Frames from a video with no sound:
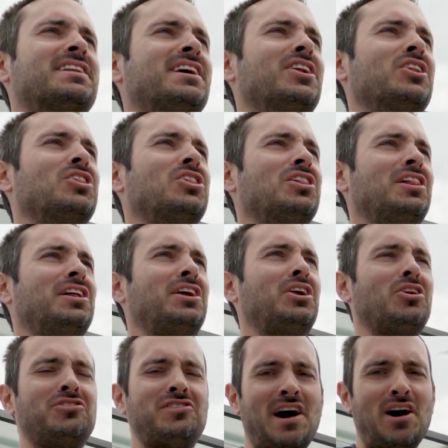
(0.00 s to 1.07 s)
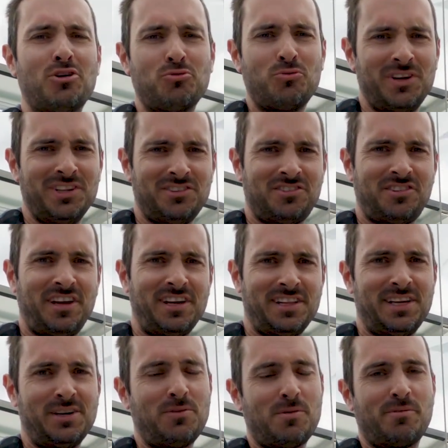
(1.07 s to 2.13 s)
did a little downwind
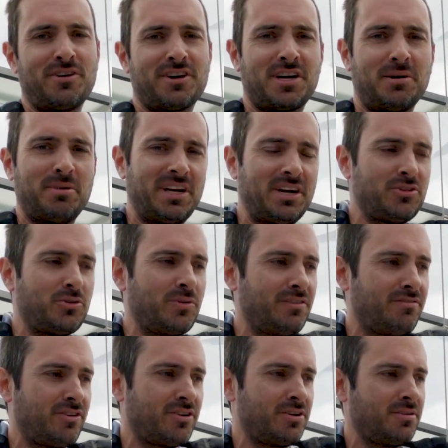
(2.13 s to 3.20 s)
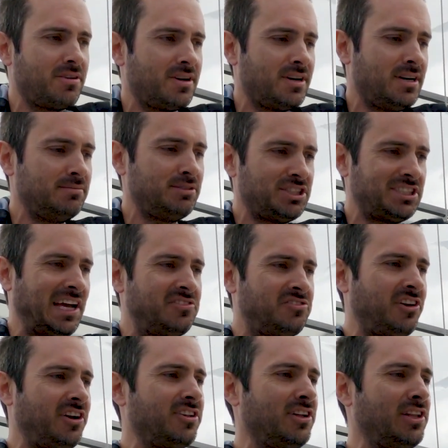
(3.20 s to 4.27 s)
sailing when we were coming down the river, just head
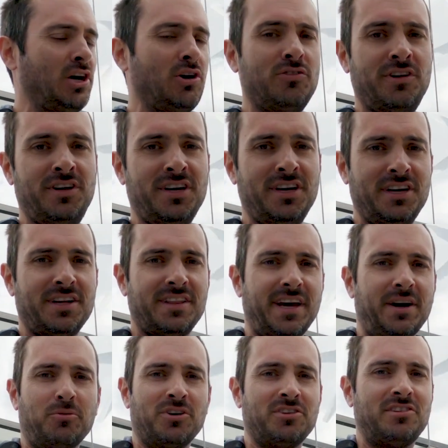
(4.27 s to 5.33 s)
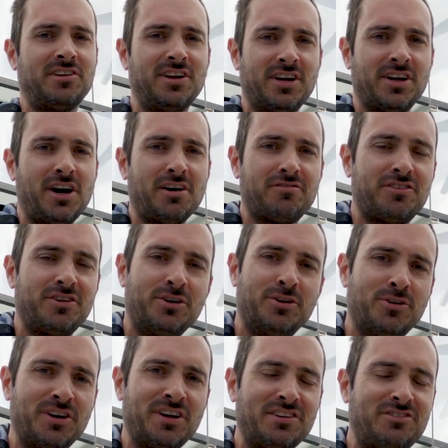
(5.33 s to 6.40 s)
sail alone. That wasn't enough
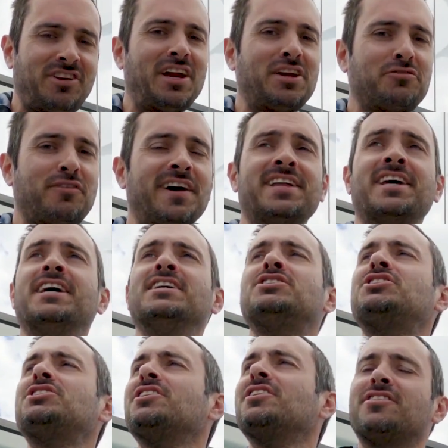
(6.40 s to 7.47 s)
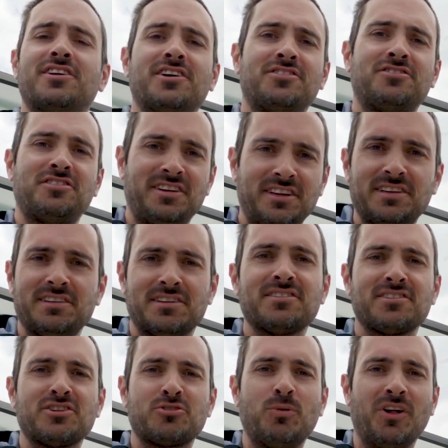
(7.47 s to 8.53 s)
to satisfy the itch. This
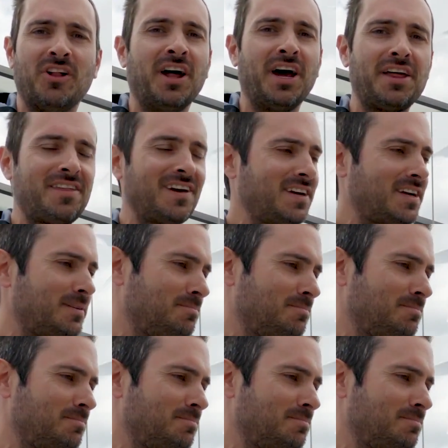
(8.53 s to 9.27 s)
will, I think.